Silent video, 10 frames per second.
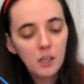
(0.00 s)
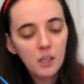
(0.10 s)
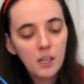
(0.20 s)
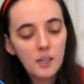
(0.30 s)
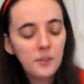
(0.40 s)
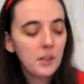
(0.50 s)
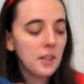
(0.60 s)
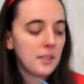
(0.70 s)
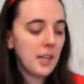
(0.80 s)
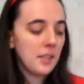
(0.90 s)
And if you're
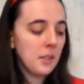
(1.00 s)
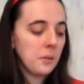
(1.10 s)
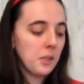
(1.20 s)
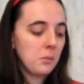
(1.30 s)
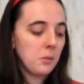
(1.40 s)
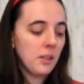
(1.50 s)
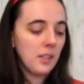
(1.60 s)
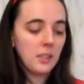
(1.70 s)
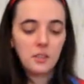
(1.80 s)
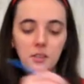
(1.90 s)
not as handy with the
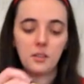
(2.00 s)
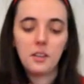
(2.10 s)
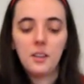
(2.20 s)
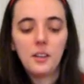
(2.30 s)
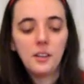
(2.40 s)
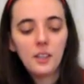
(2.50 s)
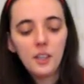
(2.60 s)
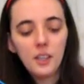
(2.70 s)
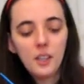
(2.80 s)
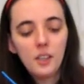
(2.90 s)
brush,
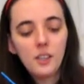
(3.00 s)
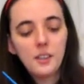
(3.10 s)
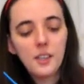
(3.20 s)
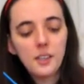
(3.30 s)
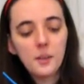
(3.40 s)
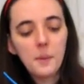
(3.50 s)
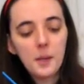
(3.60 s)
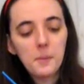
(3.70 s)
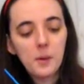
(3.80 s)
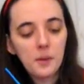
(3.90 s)
then the
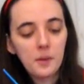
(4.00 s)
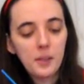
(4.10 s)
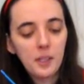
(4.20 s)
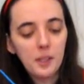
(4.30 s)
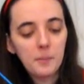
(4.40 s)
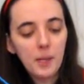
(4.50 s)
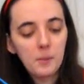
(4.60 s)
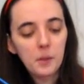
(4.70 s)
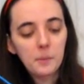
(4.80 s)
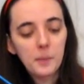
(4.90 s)
paint marker again may
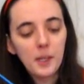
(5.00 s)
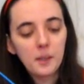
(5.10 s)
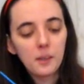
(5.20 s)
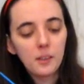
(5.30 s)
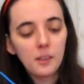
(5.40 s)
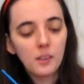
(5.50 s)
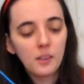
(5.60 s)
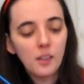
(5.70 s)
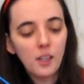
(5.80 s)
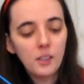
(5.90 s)
work better.
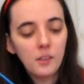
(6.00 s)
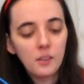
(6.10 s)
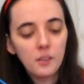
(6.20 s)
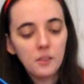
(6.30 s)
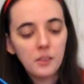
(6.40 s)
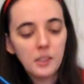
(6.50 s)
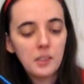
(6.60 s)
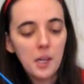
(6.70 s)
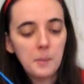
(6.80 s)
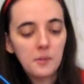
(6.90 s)
And you can do any
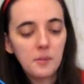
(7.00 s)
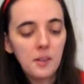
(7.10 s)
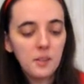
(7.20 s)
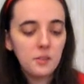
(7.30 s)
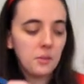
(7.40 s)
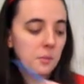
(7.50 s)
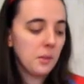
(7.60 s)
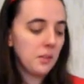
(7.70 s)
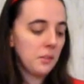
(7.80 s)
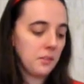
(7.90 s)
type of font you
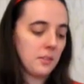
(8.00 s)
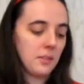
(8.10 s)
want.